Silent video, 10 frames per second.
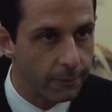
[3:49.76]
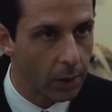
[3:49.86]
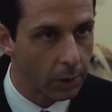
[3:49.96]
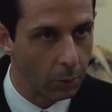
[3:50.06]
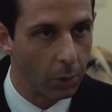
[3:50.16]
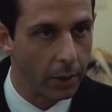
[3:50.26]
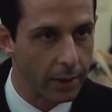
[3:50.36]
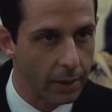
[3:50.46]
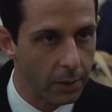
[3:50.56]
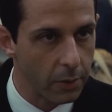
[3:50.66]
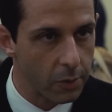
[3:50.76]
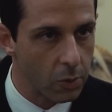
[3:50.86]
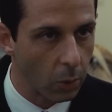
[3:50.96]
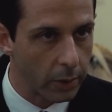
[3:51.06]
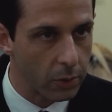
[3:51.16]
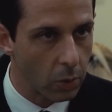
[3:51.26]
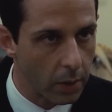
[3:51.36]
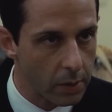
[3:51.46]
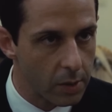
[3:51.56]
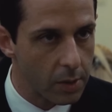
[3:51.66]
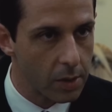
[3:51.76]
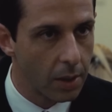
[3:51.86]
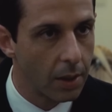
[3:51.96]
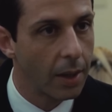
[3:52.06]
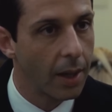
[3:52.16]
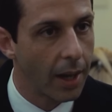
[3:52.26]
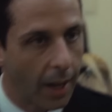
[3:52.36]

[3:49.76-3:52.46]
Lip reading: While all this is happening, Logan's recovery is touch